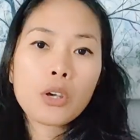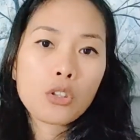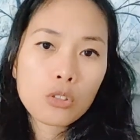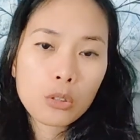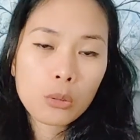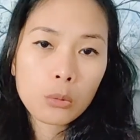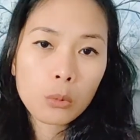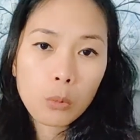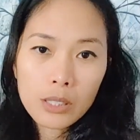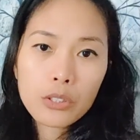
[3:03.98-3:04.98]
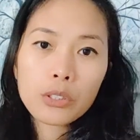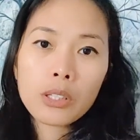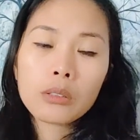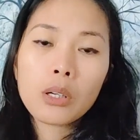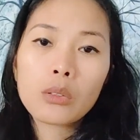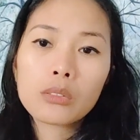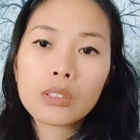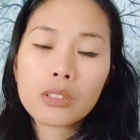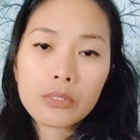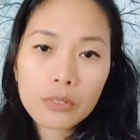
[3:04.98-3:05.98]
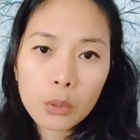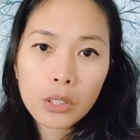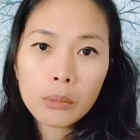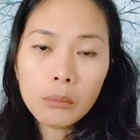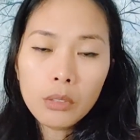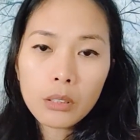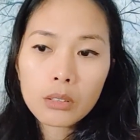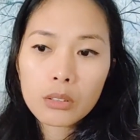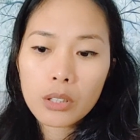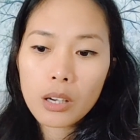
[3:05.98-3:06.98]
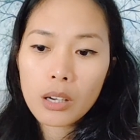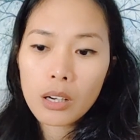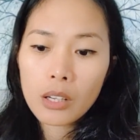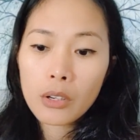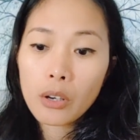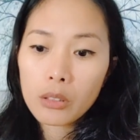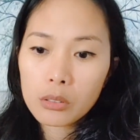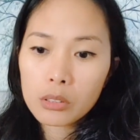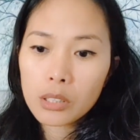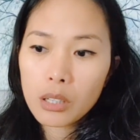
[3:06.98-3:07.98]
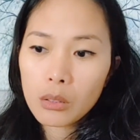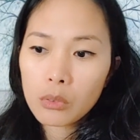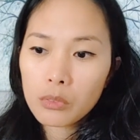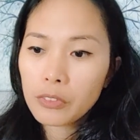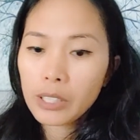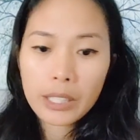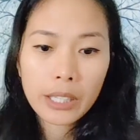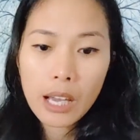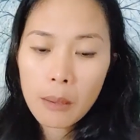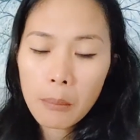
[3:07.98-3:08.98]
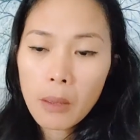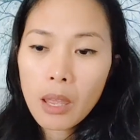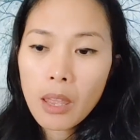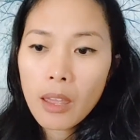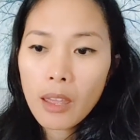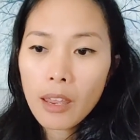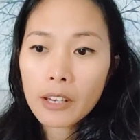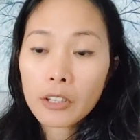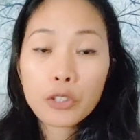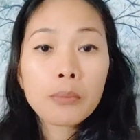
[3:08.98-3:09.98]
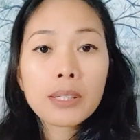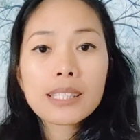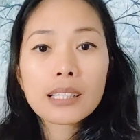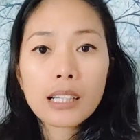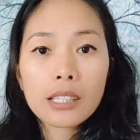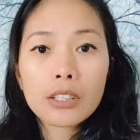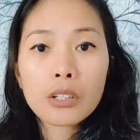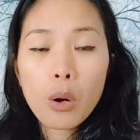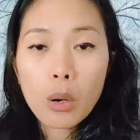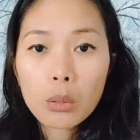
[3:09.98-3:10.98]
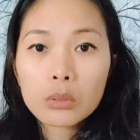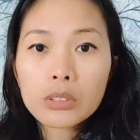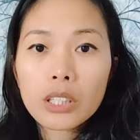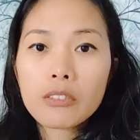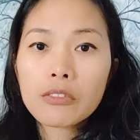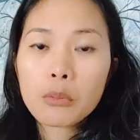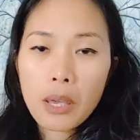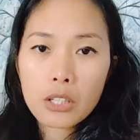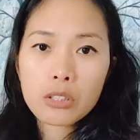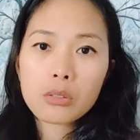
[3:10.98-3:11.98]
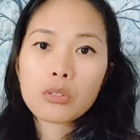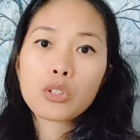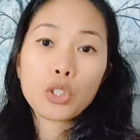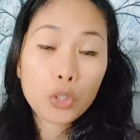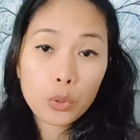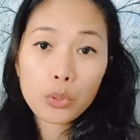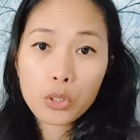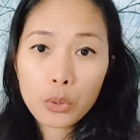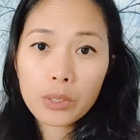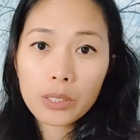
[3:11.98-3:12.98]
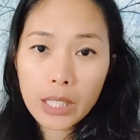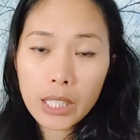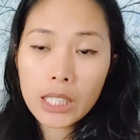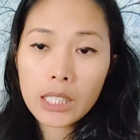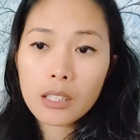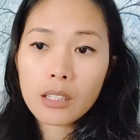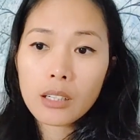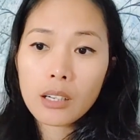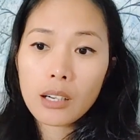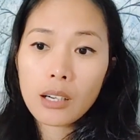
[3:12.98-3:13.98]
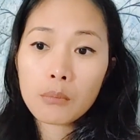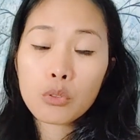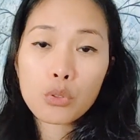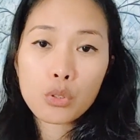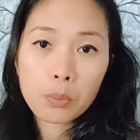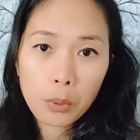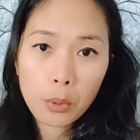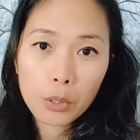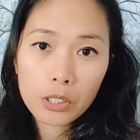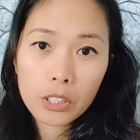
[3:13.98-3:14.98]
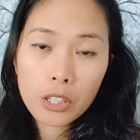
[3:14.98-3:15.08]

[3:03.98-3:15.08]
So once you download the form and also filling it up, and you must gather all the informations you will need to support